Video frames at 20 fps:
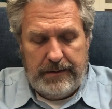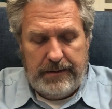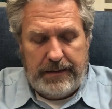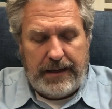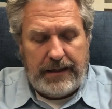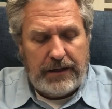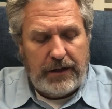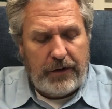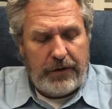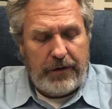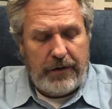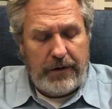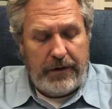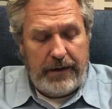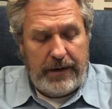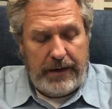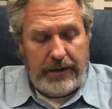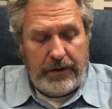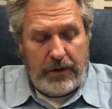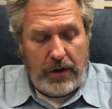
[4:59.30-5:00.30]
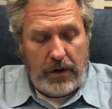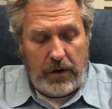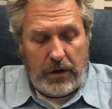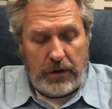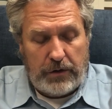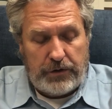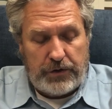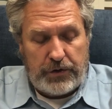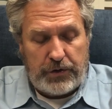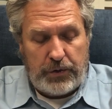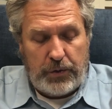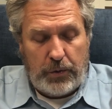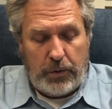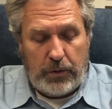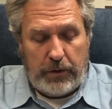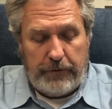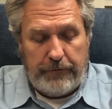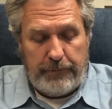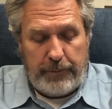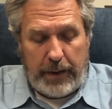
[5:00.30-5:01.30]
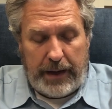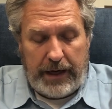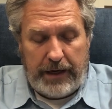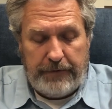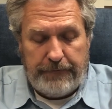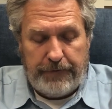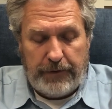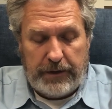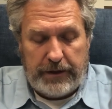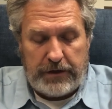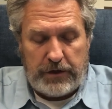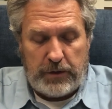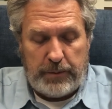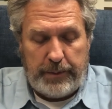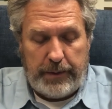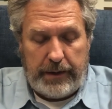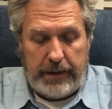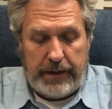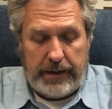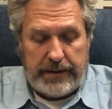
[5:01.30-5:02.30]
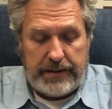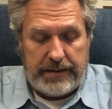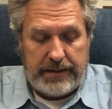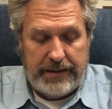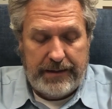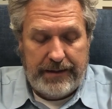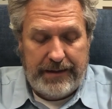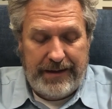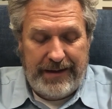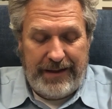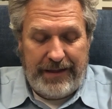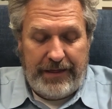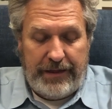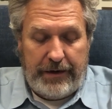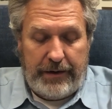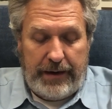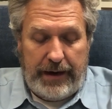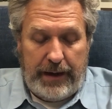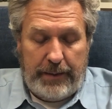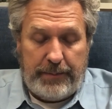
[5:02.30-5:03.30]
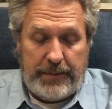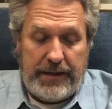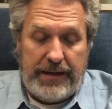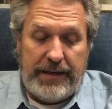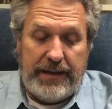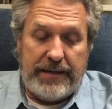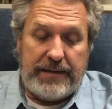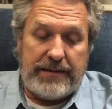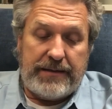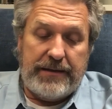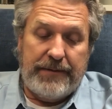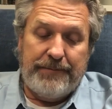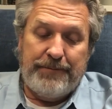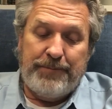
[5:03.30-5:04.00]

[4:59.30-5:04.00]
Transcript: they learn in the hard school of painful experience their emptiness